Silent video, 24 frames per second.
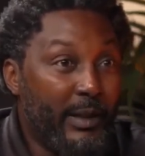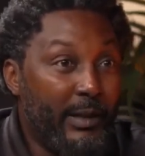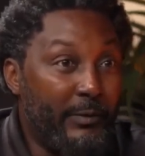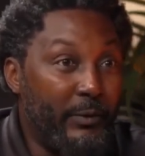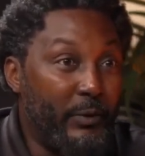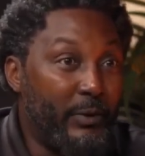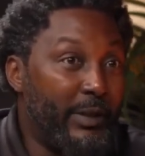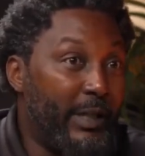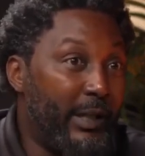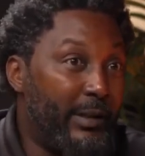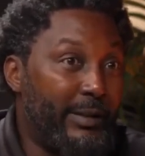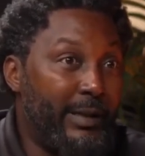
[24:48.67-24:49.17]

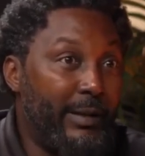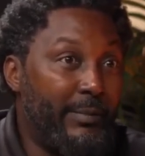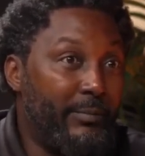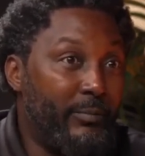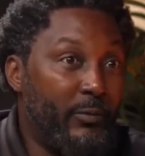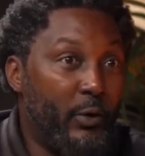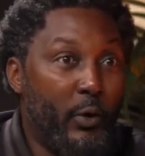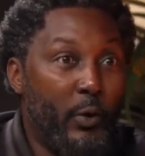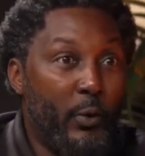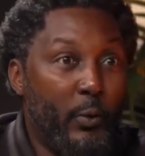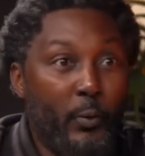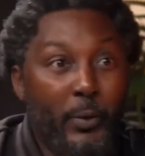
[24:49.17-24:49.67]
If you tell
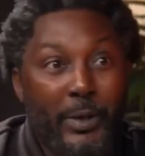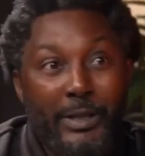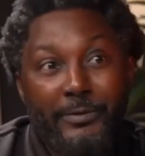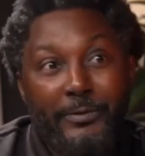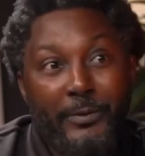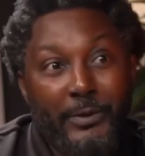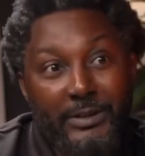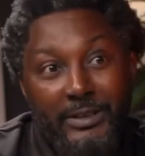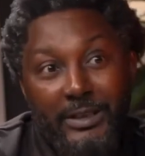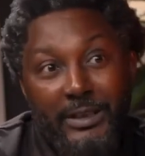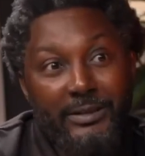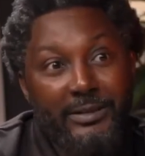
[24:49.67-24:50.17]
them, oh, wait
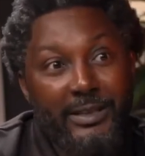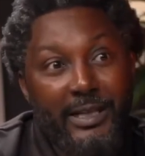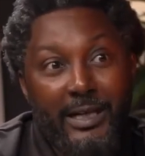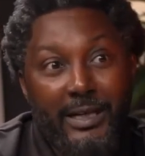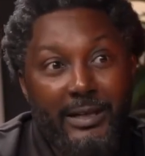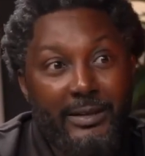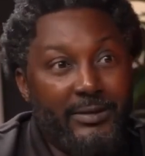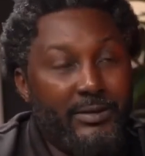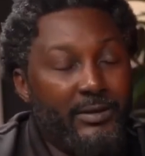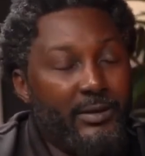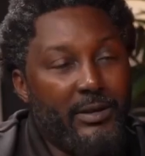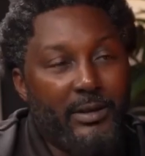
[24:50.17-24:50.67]
48
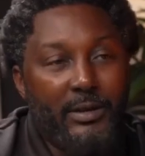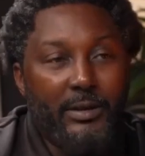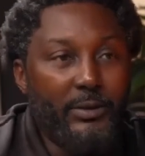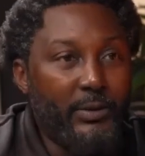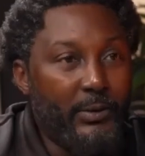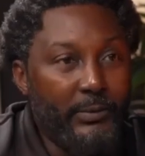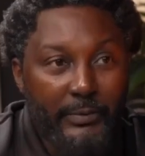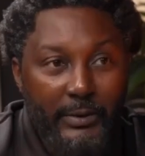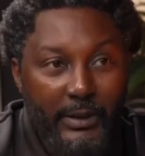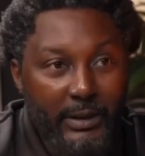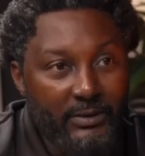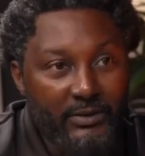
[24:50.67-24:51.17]
hours,
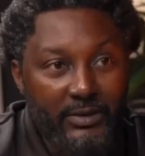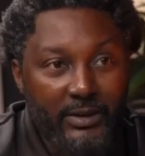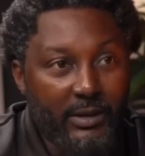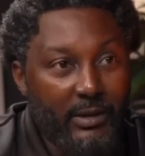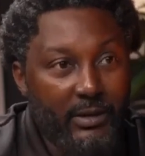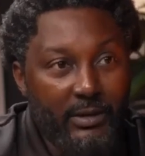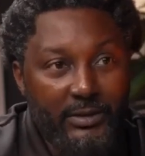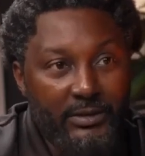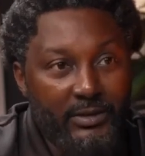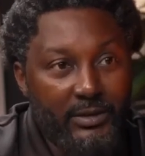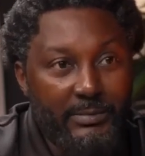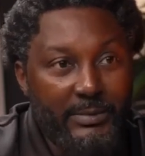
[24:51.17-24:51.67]
you've lost a
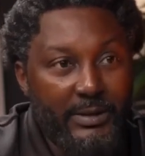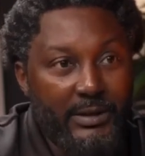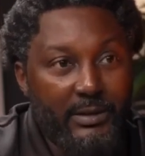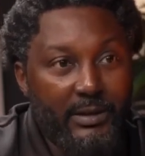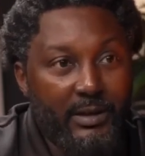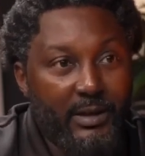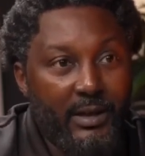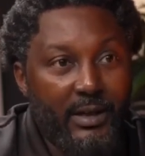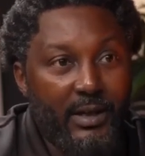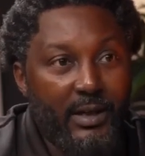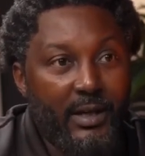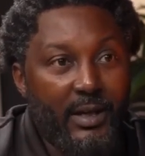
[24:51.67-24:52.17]

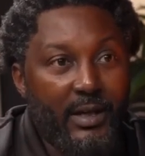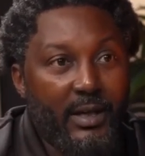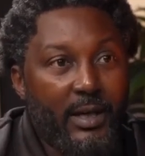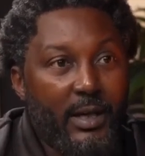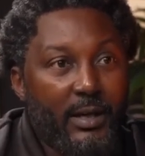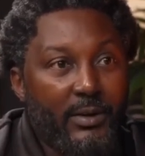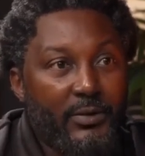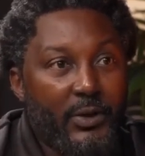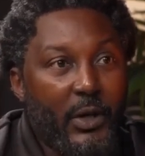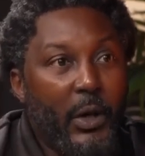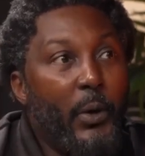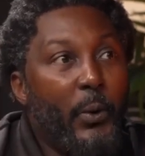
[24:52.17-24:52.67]
customer.
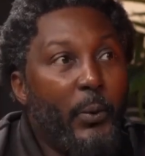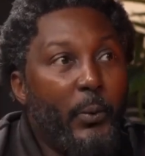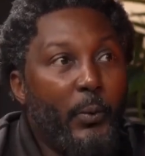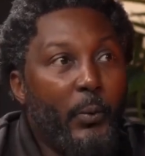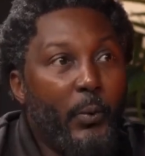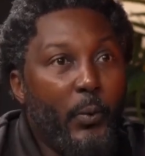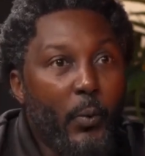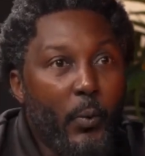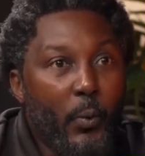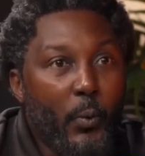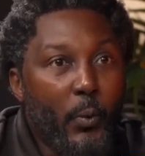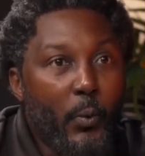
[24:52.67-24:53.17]

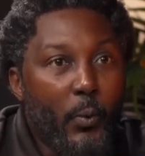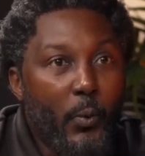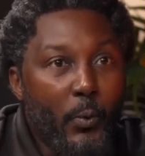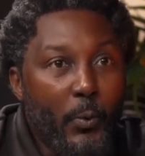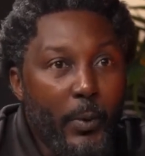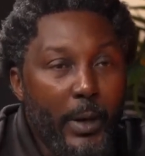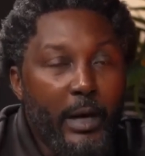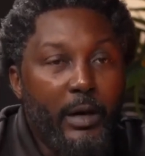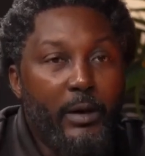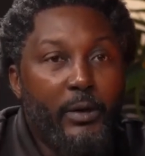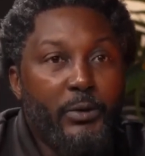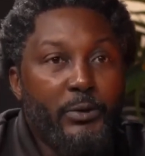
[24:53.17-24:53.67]
So
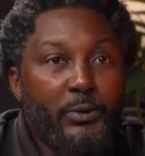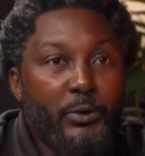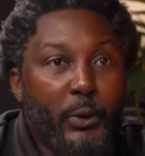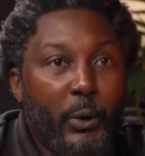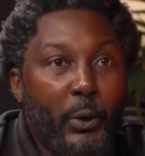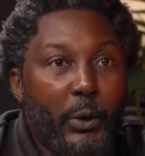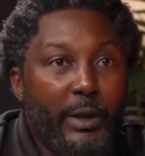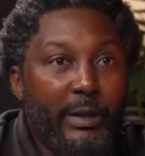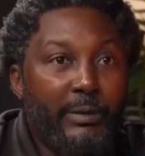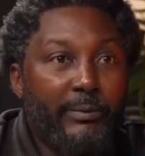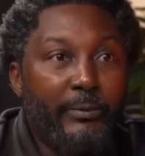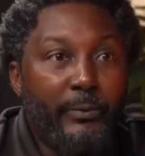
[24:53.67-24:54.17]
we're
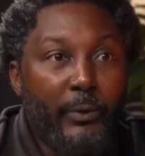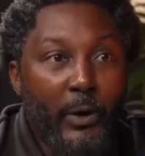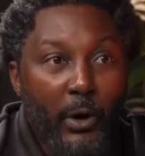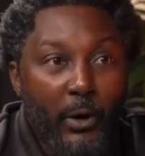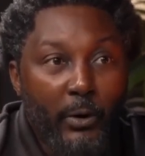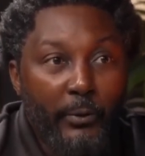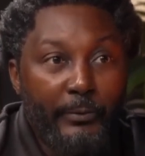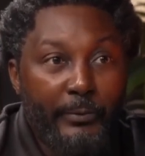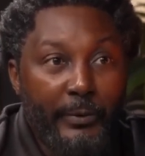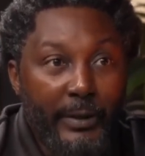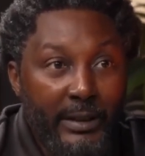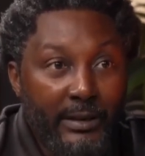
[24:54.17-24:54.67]
also
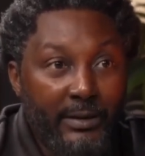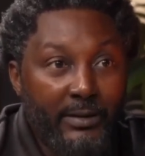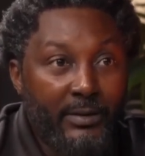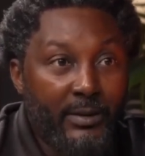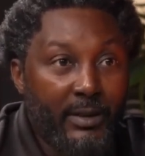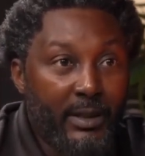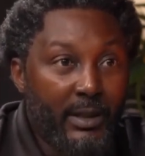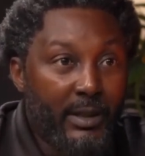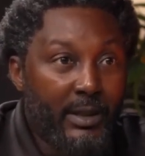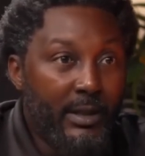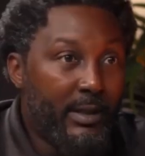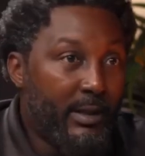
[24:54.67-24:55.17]

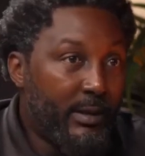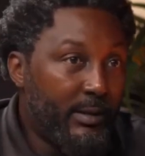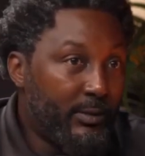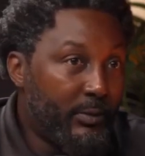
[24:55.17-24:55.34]
evolving,